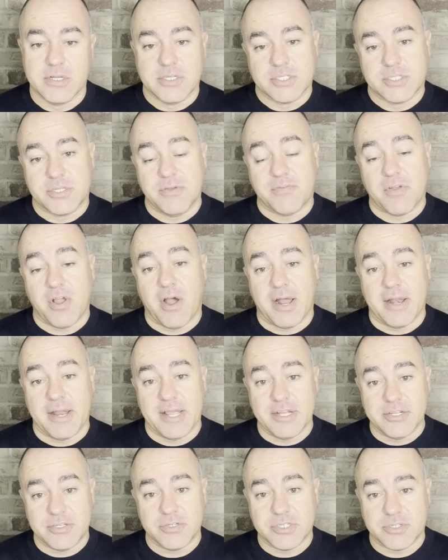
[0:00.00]
So you've
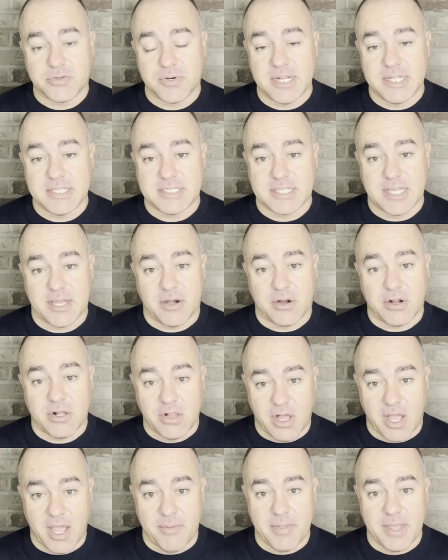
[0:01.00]
got interest rates that are
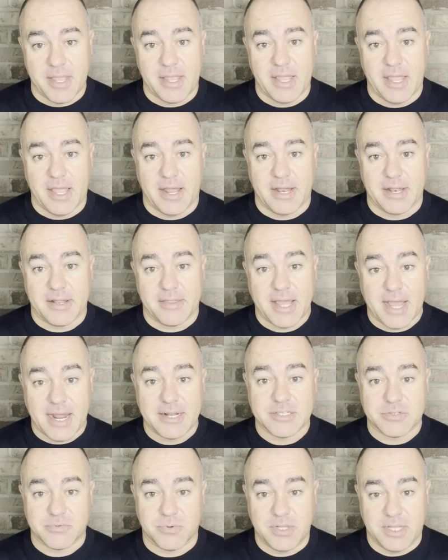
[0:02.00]
climbing and that
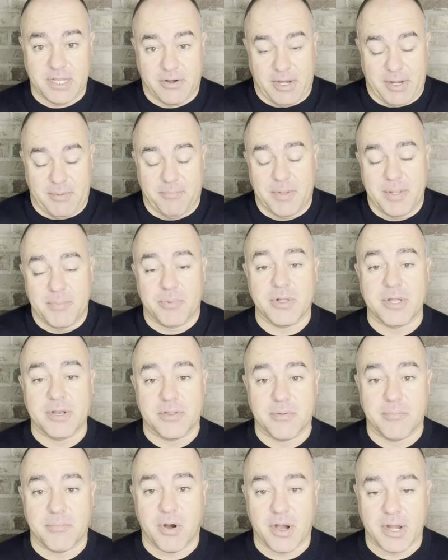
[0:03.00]
is really great in people
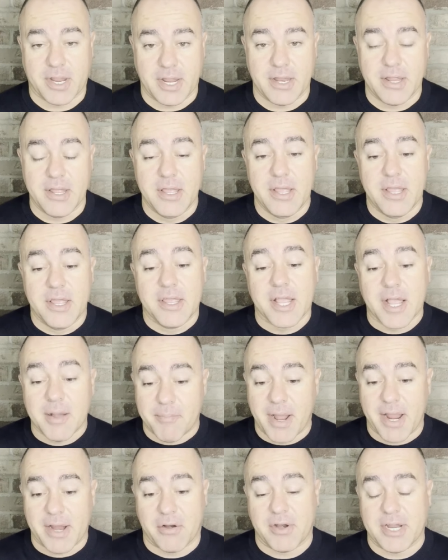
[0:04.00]
into the market. You got
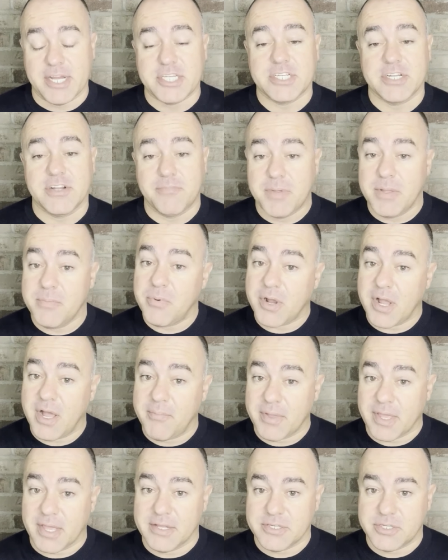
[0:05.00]
migration of people
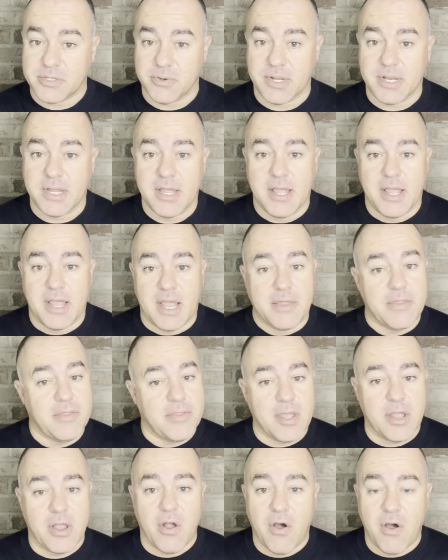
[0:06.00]
coming into it and
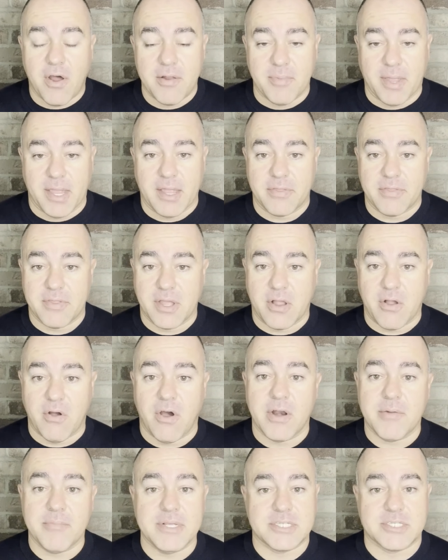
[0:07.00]
the economy. The
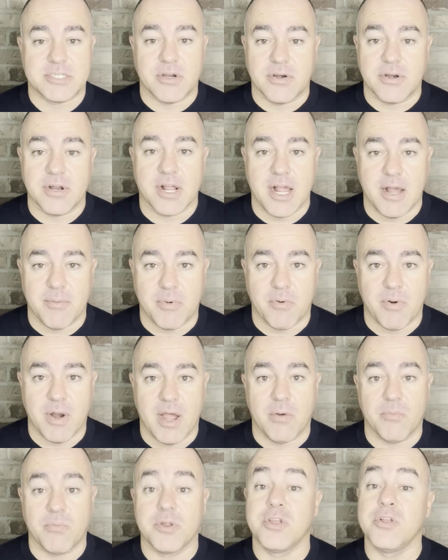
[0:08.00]
economy is starting to come
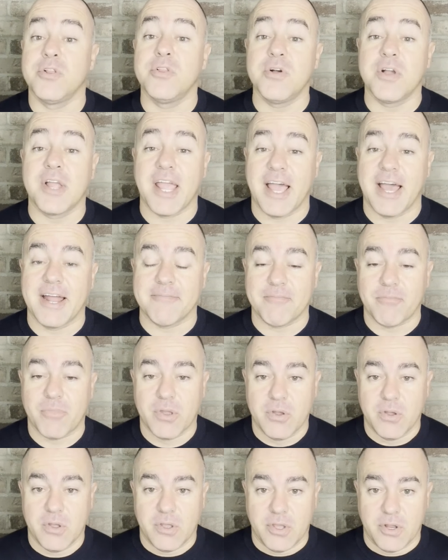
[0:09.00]
around when you look at
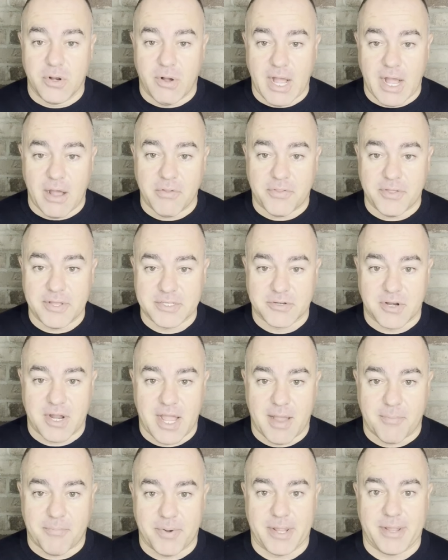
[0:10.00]
you know, how things are
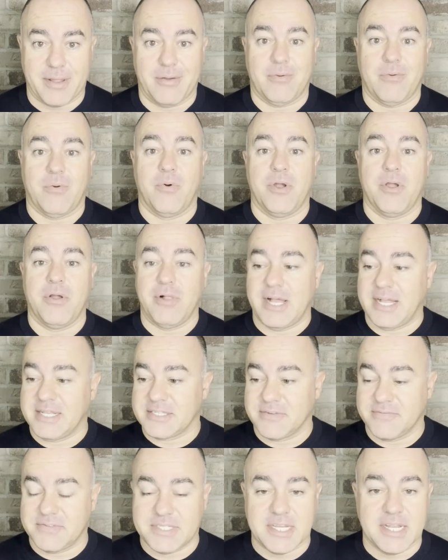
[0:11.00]
happening. Oil
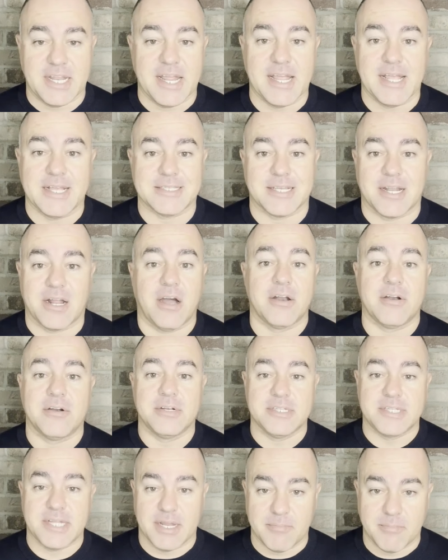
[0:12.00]
as of today is at
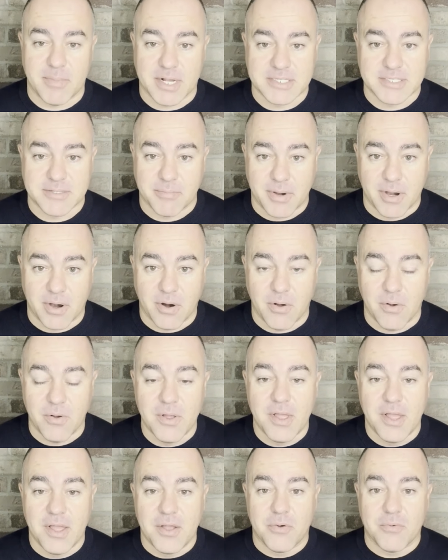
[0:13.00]
110 bucks a barrel,
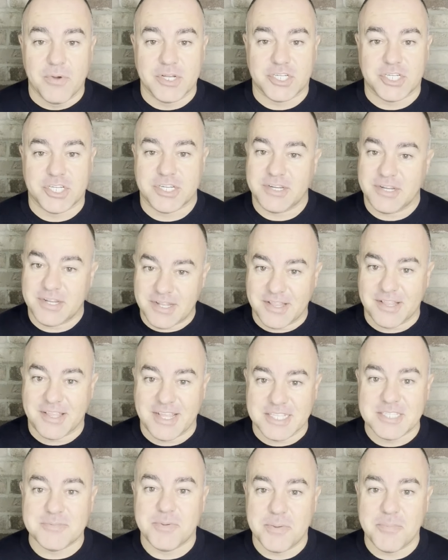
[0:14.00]
which
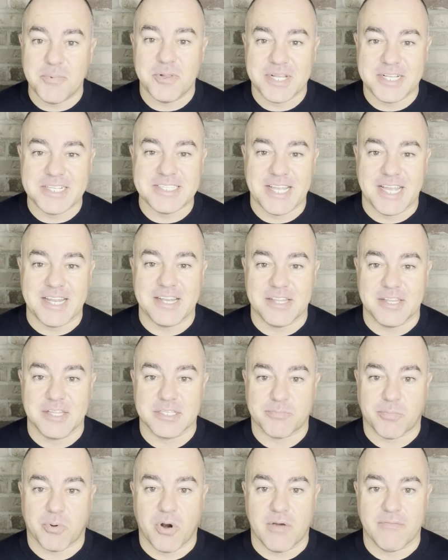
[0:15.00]
gets people excited in
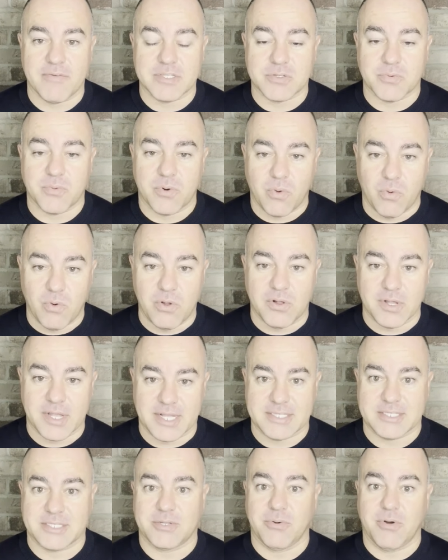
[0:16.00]
this province when oil
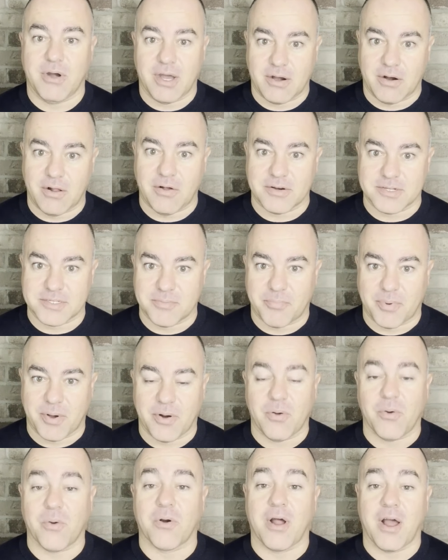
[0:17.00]
gets to $100 a
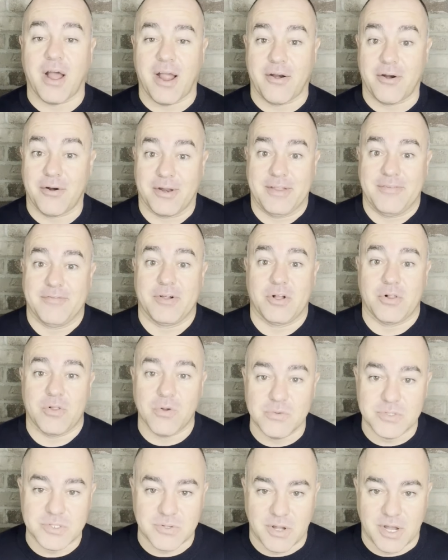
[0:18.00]
barrel or higher, or even
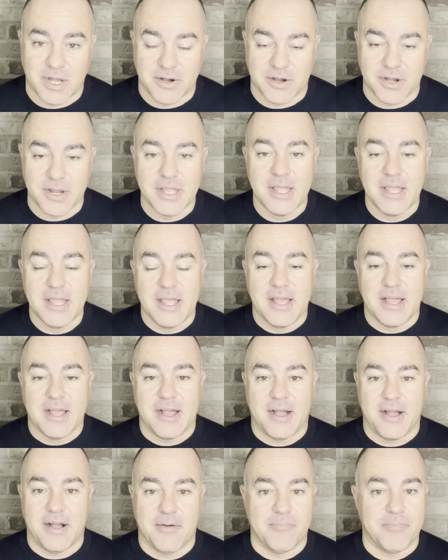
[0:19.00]
close to 100.
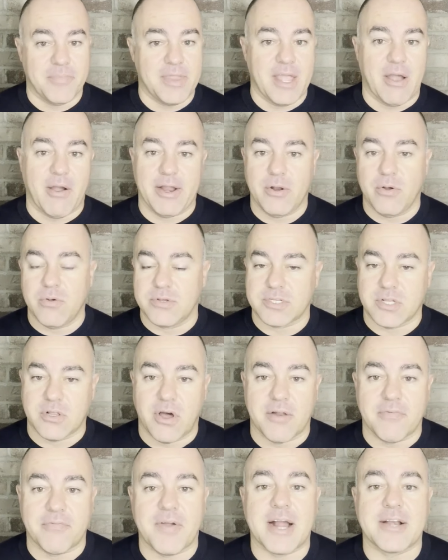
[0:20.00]
Um, now, I know there's a
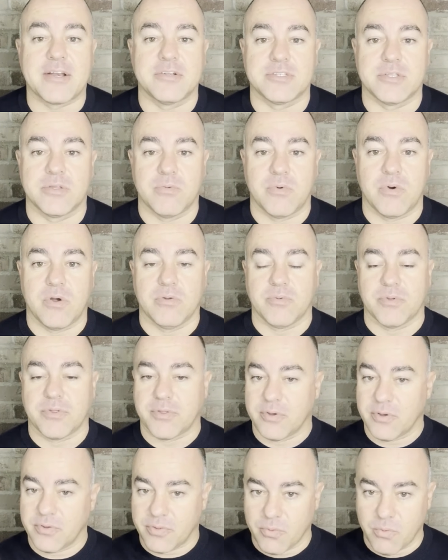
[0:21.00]
lot of factors in the world with
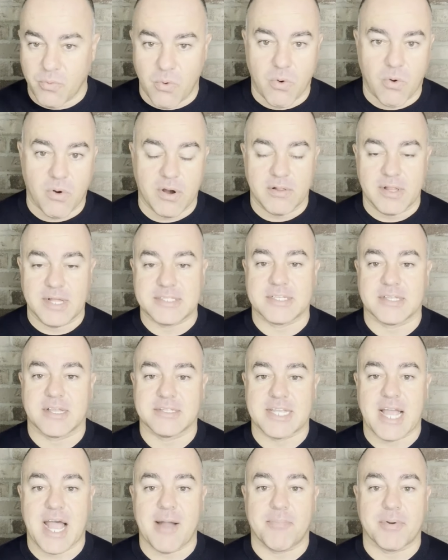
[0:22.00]
the, the war and all that stuff
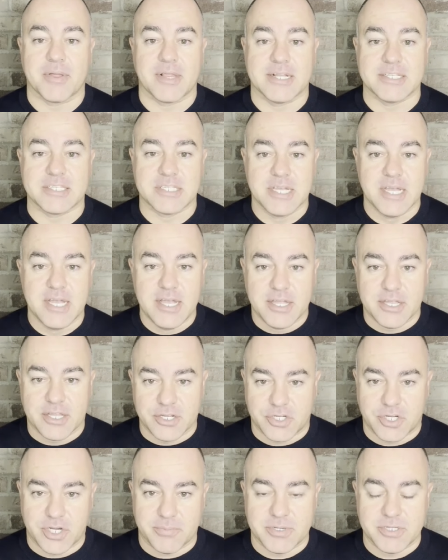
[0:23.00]
that's happening that's
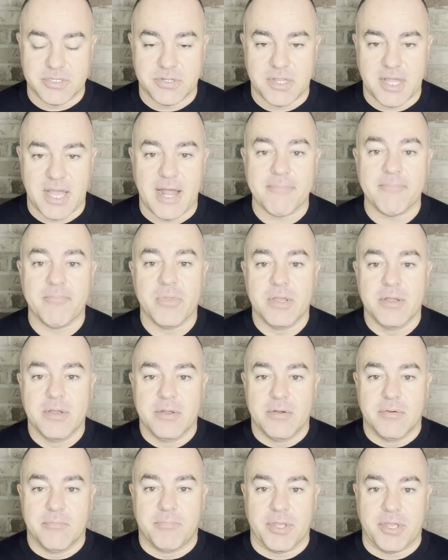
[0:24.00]
contributing to that.
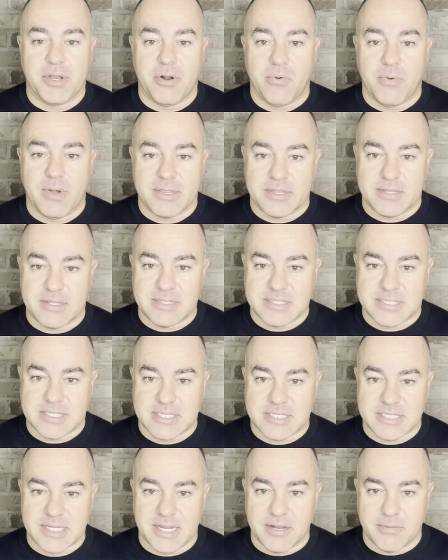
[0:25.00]
But you know what?
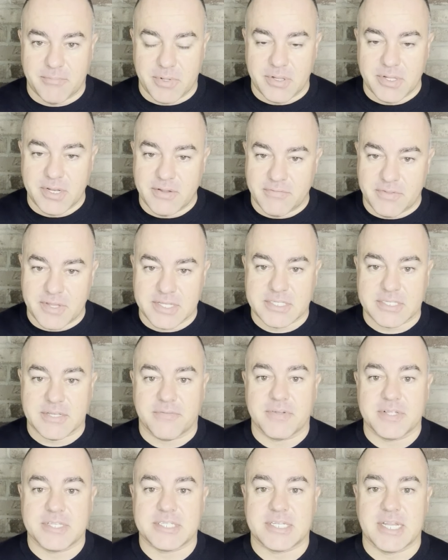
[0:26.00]
Sustainability of this,
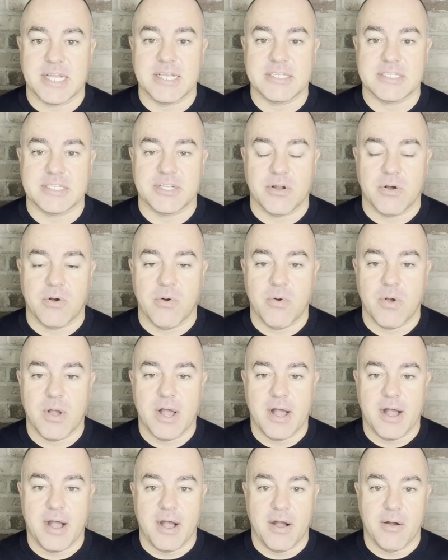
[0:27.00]
if it stays, you know,
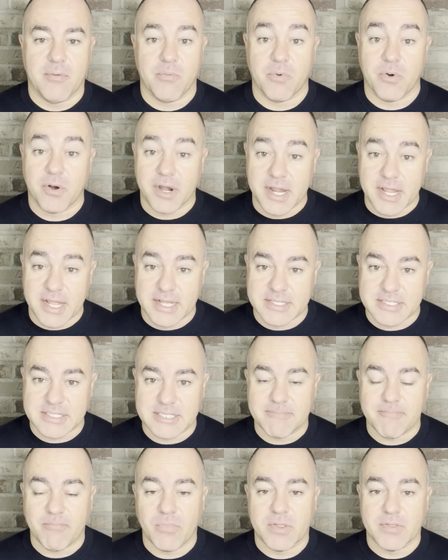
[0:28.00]
uh, where it
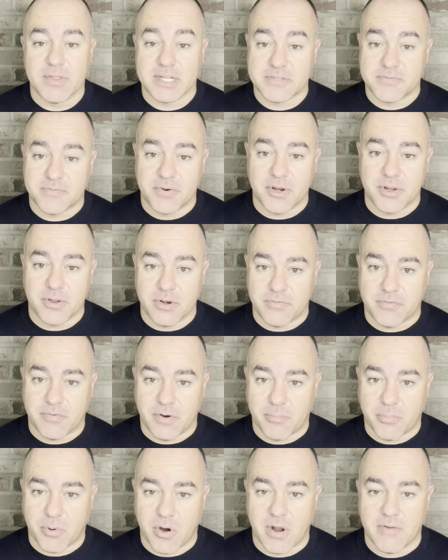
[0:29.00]
is, that's very good for
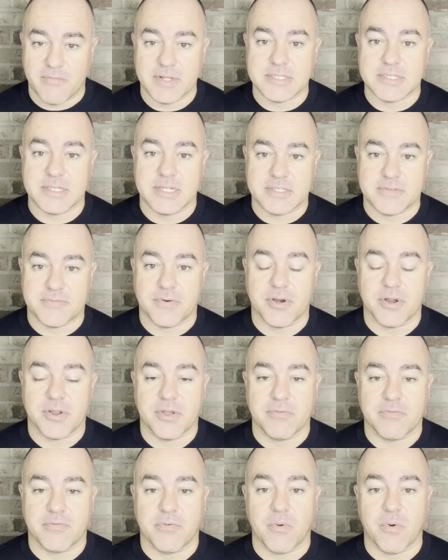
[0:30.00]
our province and that's very
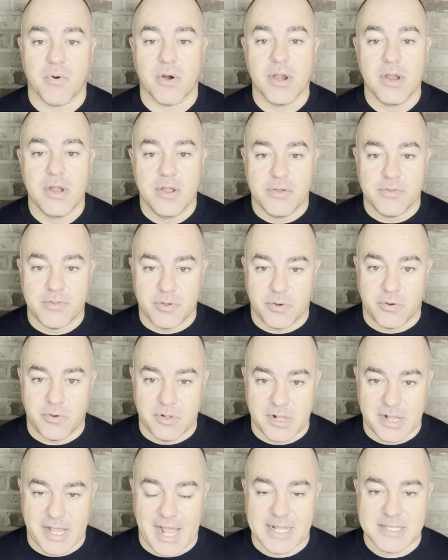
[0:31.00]
good for the
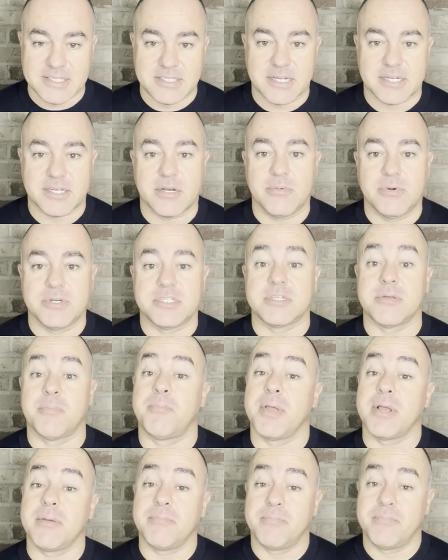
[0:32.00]
oil and gas sector, which is a
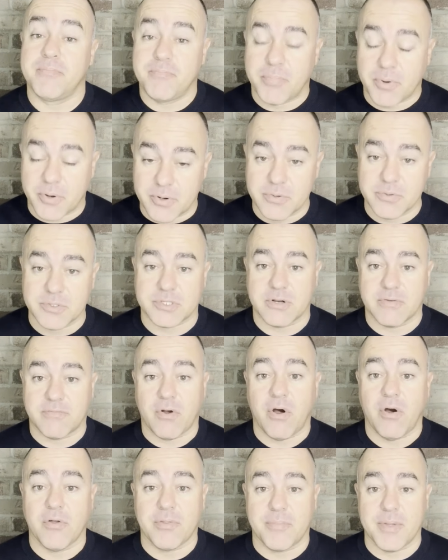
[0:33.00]
big producer
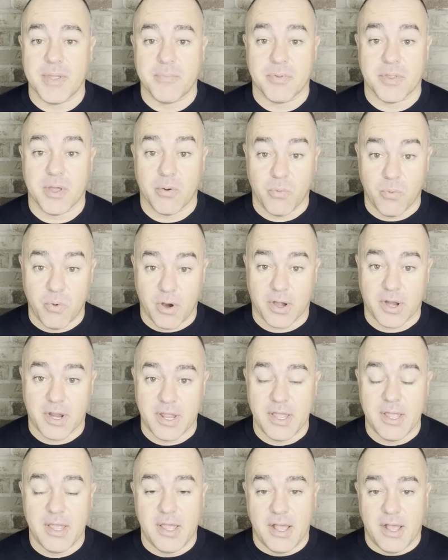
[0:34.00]
of all the people that work
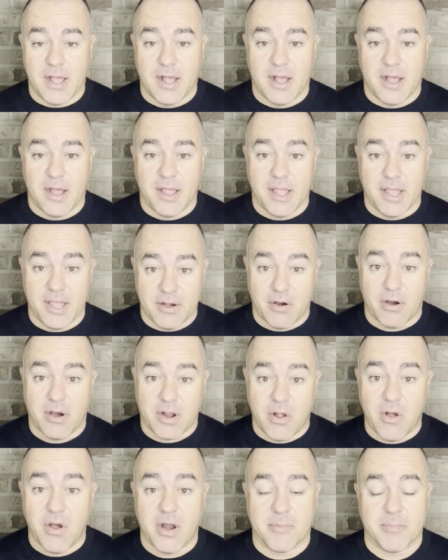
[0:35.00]
uh, in our
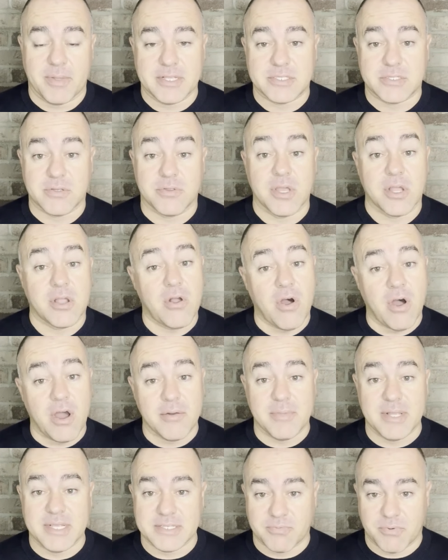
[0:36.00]
economy. So the
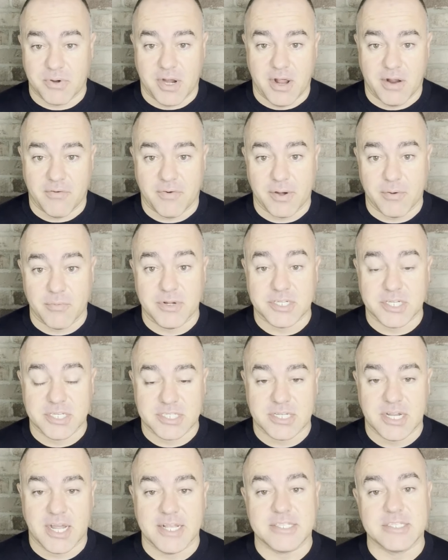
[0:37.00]
economy is recovering, which
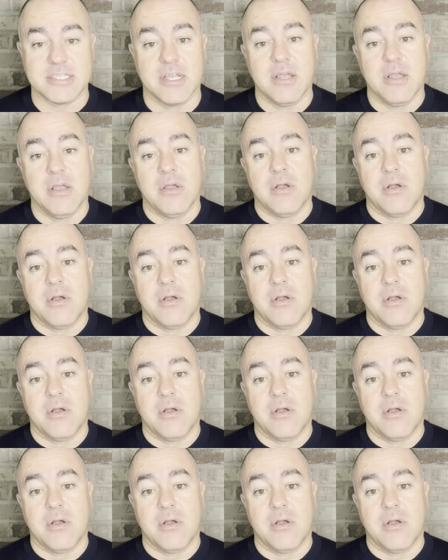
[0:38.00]
is nice.